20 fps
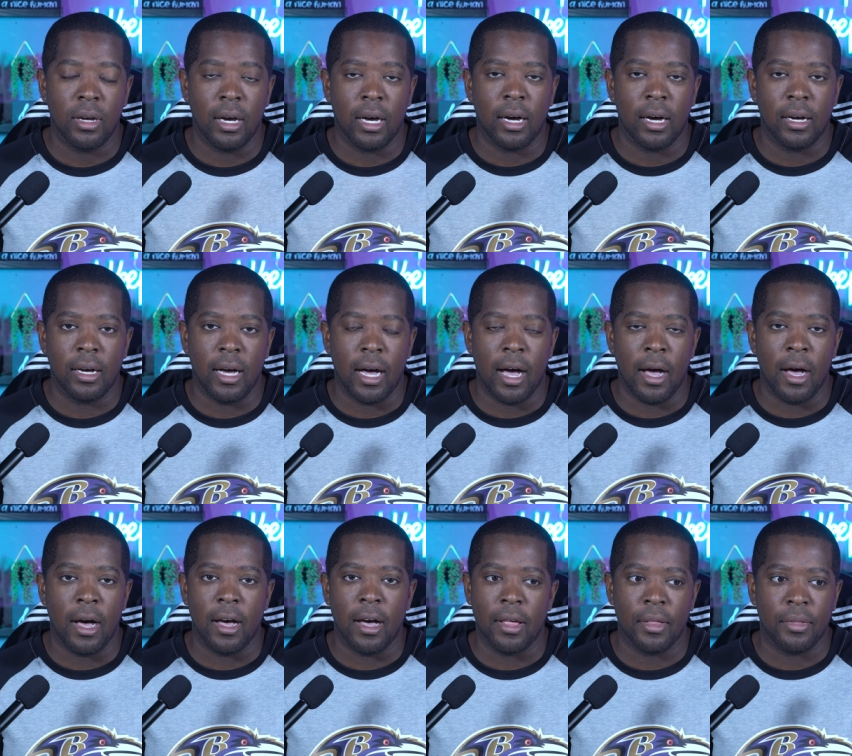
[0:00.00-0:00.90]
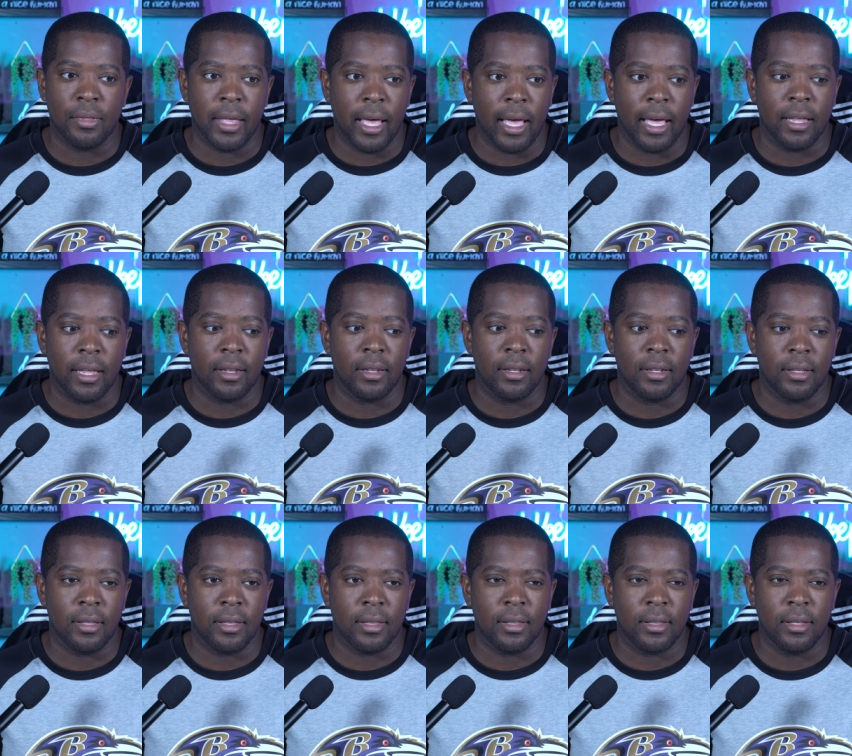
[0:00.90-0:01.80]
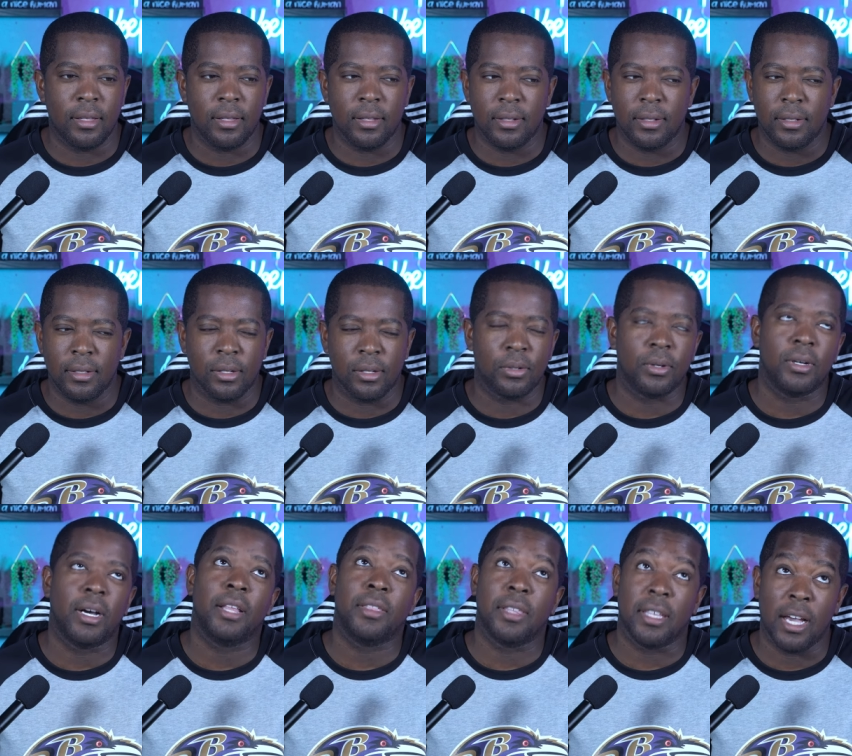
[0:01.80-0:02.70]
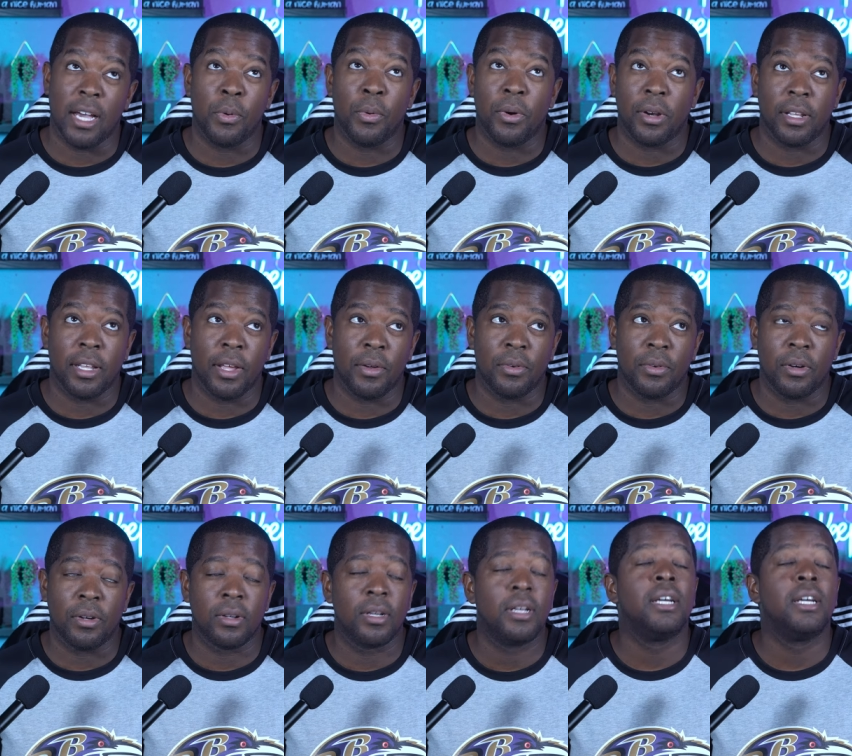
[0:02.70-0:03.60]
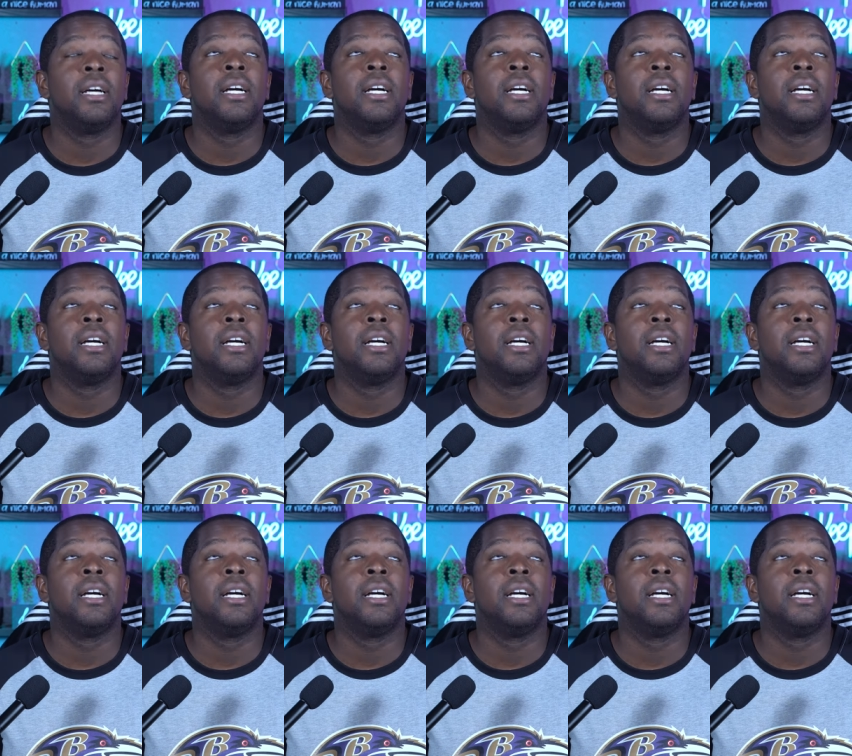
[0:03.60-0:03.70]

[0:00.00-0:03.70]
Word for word: uh, uh, that. No, I think I worded that wrong.